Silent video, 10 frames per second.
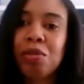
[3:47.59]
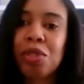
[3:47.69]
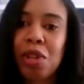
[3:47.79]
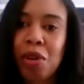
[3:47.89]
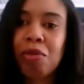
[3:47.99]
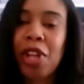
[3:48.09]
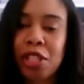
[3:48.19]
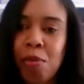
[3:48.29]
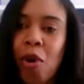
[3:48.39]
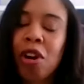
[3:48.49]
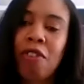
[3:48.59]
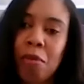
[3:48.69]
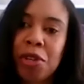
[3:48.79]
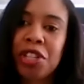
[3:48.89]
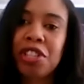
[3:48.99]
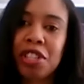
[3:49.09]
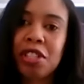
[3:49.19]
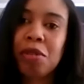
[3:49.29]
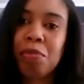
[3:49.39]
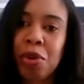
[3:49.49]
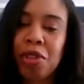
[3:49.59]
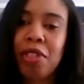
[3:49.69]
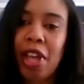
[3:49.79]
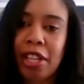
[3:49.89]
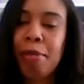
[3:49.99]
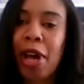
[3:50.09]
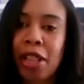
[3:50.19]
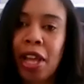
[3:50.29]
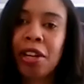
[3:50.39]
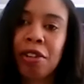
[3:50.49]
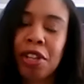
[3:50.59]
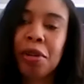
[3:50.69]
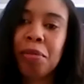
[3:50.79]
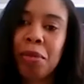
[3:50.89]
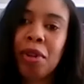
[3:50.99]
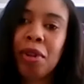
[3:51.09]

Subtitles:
So that's part of our mission, is to put that spotlight on them.